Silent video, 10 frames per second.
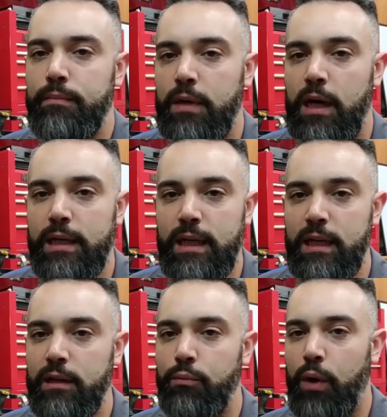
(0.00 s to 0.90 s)

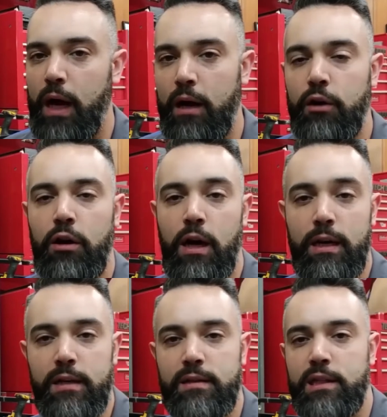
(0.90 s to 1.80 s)
unneeded wear or
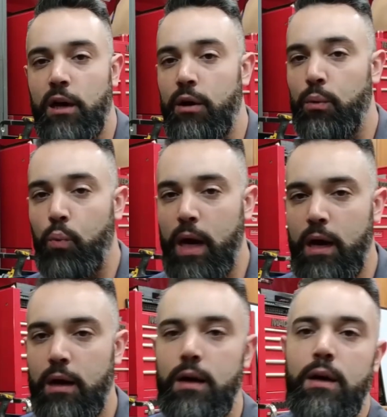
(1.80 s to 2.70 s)
unnecessary
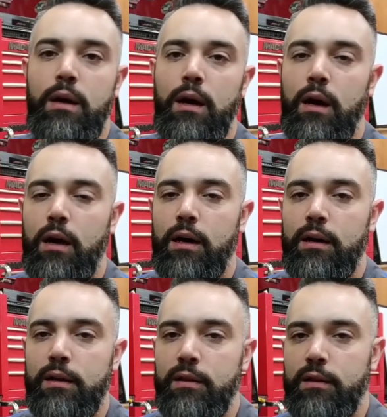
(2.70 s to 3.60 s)
wear
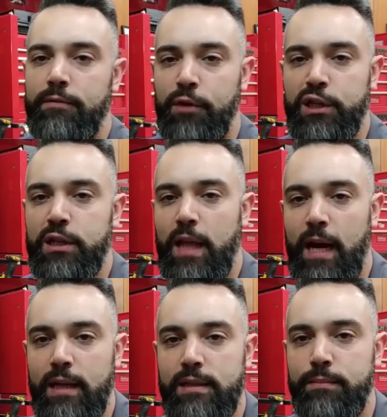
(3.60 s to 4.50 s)
on the friction
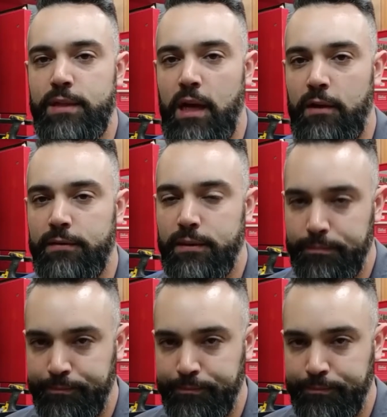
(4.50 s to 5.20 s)
linings themselves.